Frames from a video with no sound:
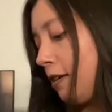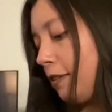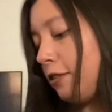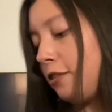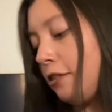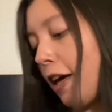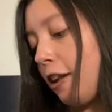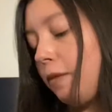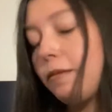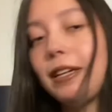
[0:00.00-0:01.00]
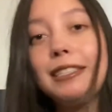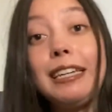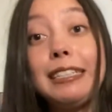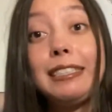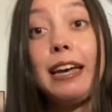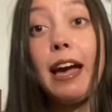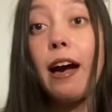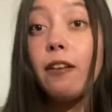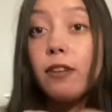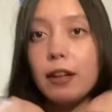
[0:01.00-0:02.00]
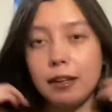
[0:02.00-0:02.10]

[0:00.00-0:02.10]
So that's nice to have.